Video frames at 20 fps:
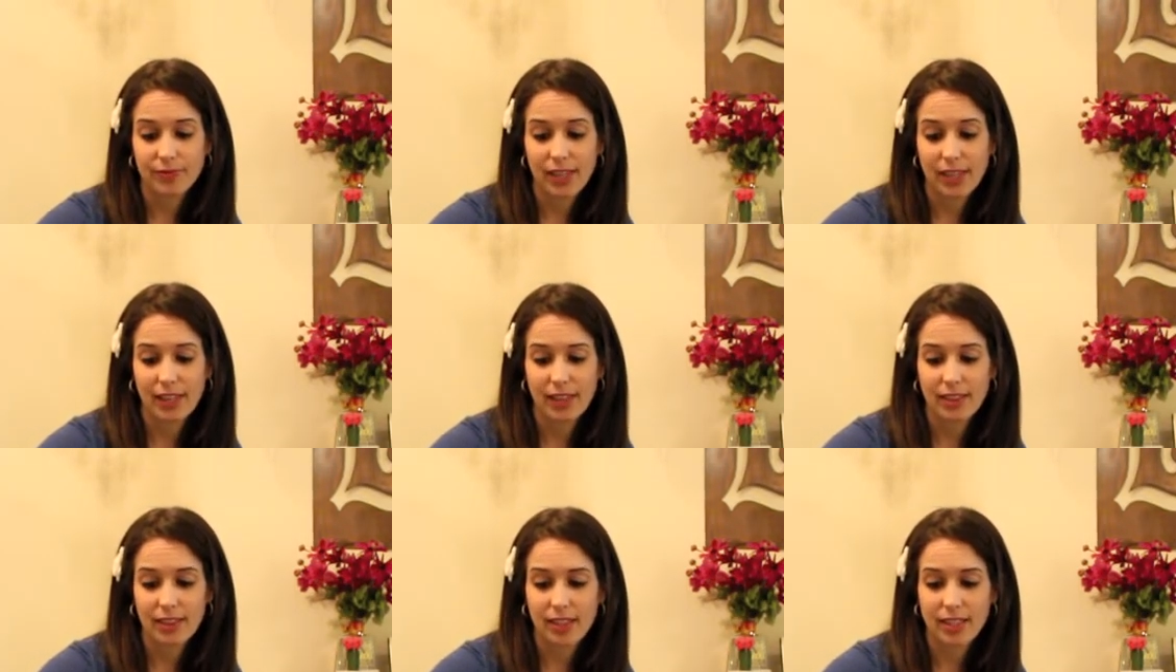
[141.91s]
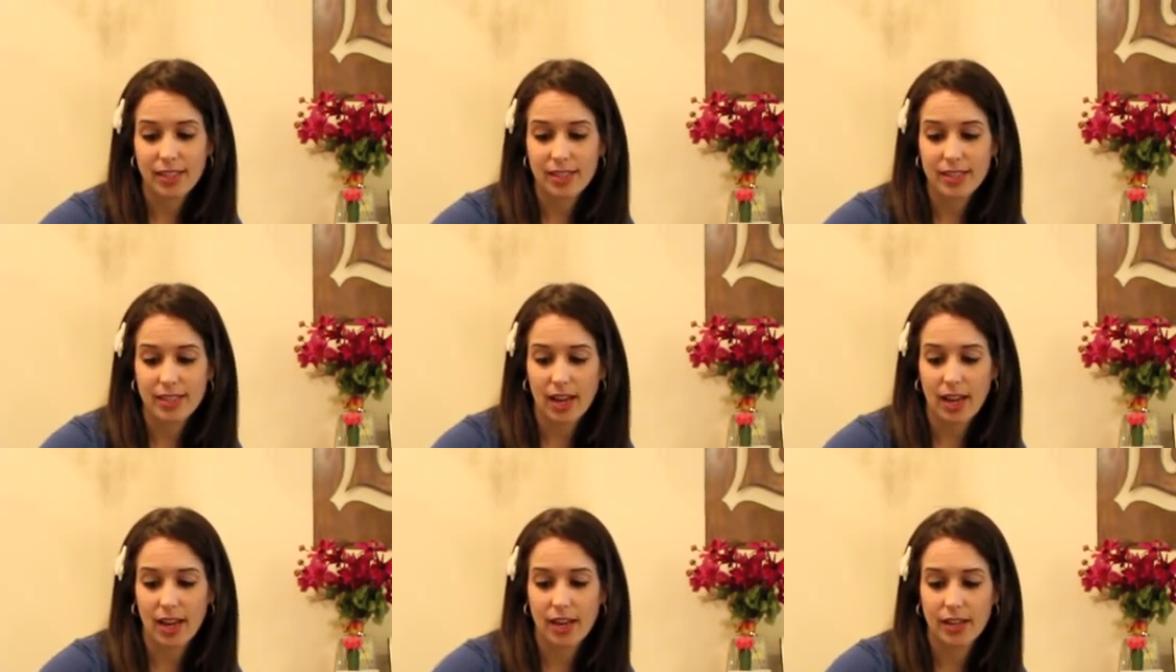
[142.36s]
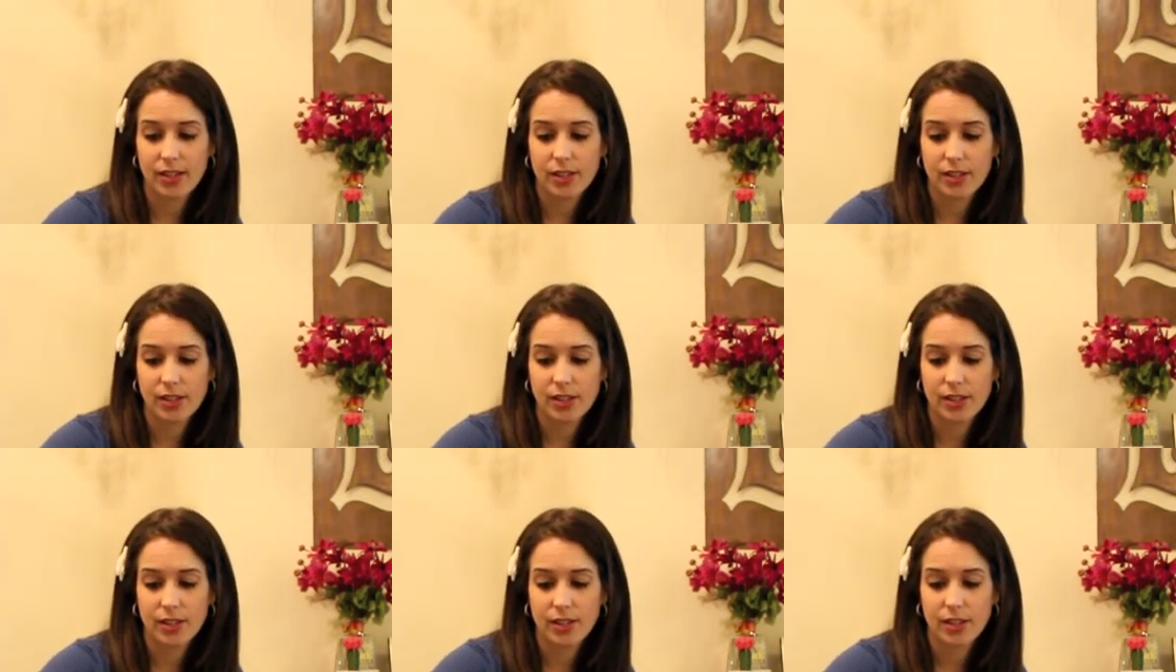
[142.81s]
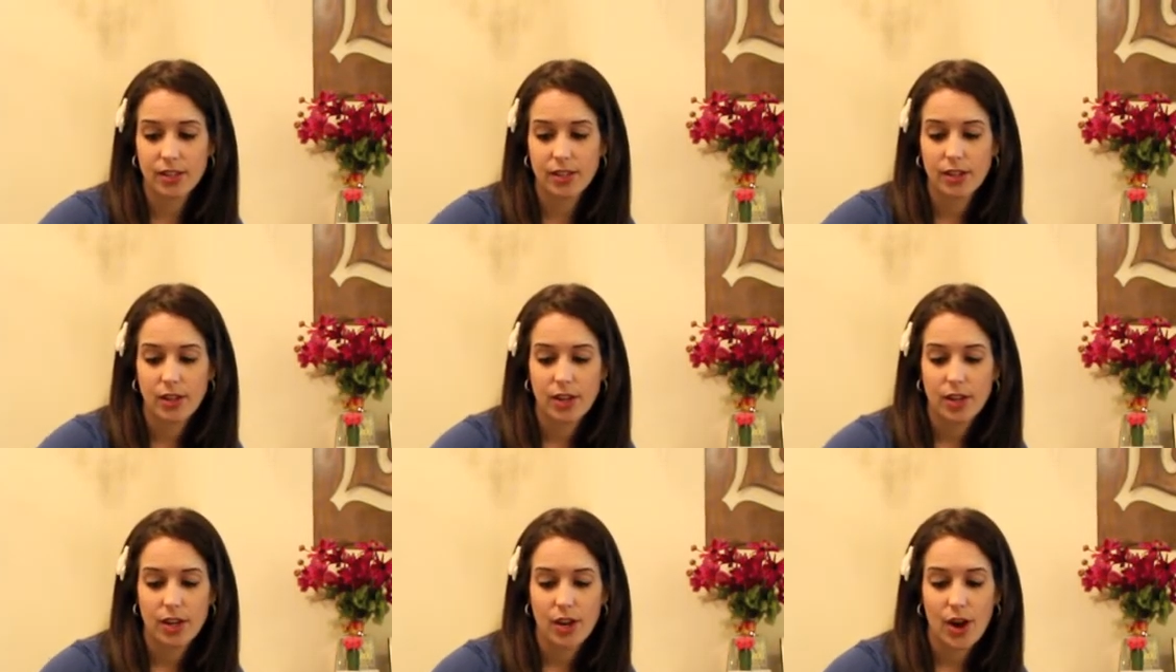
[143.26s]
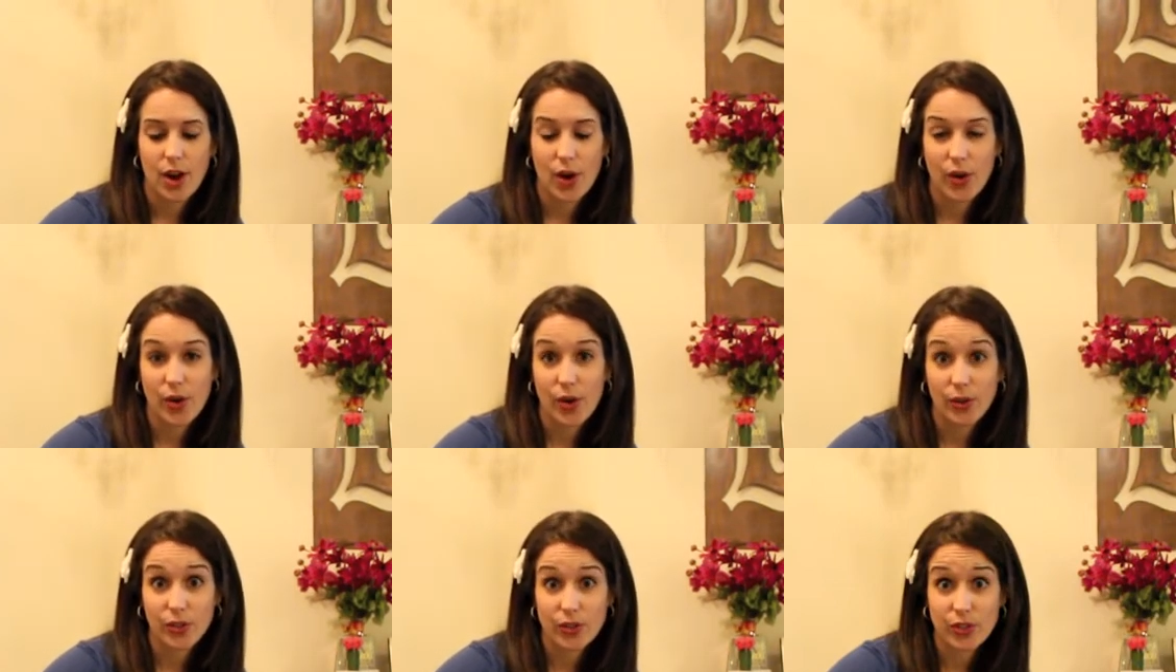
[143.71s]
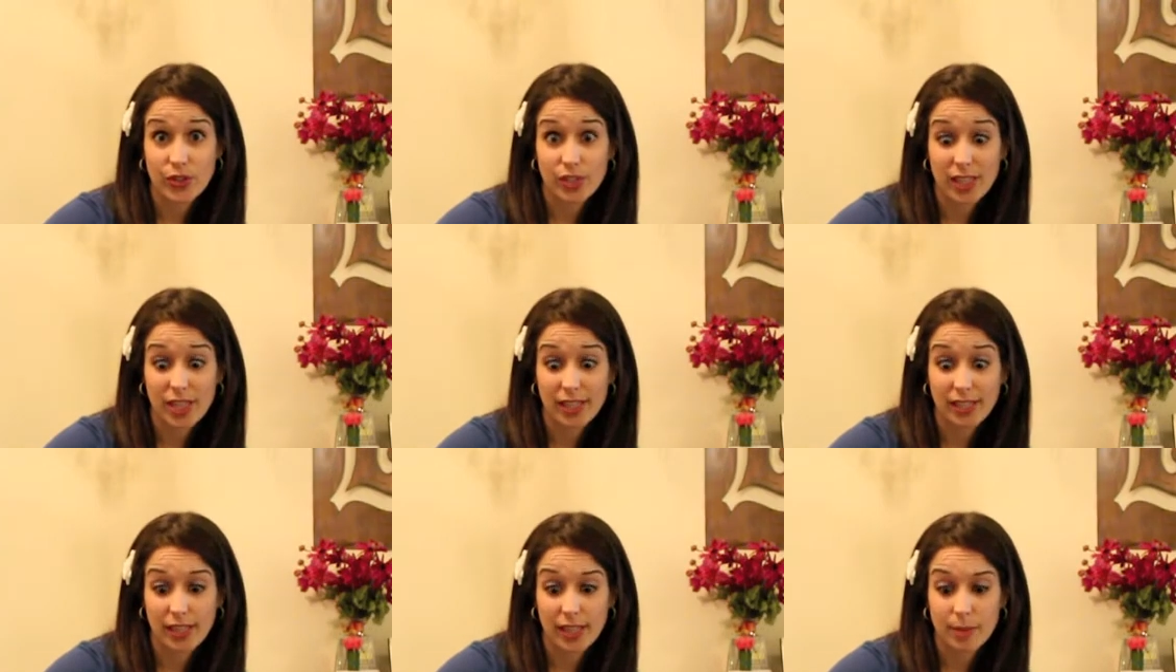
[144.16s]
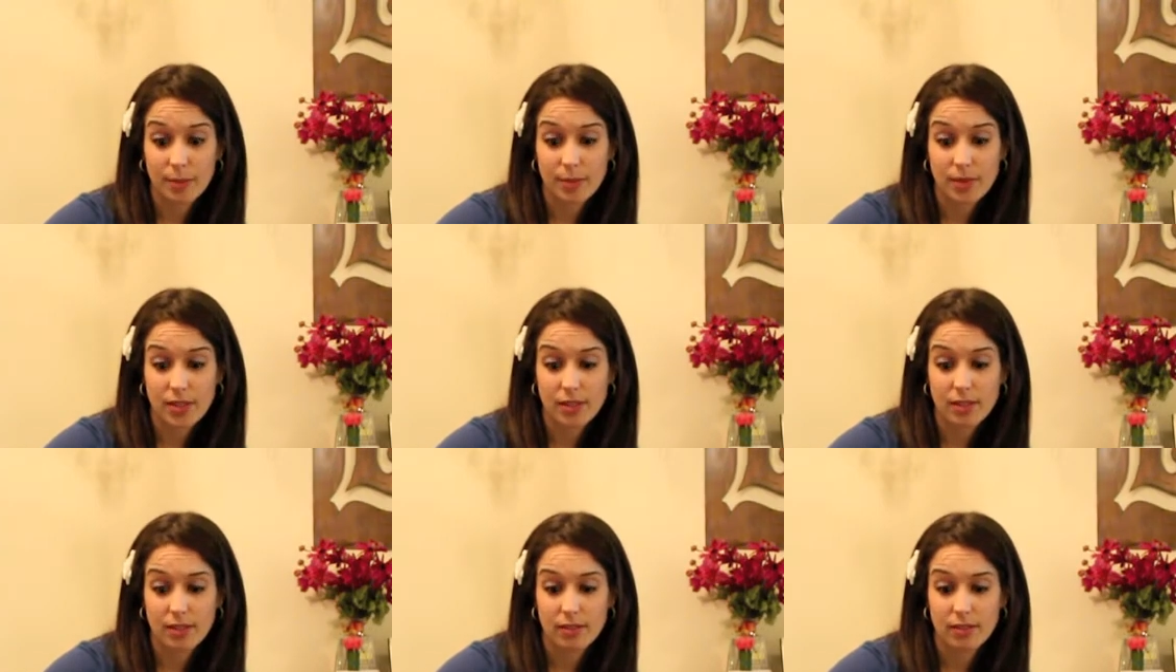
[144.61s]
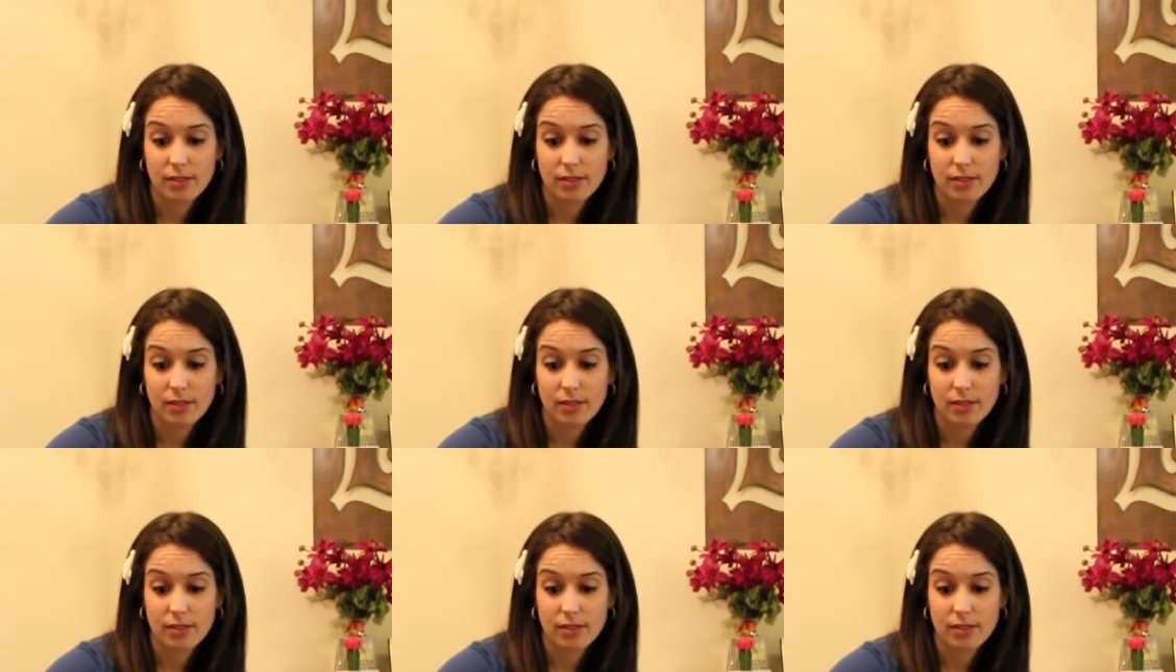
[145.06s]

And these guys are all just clipped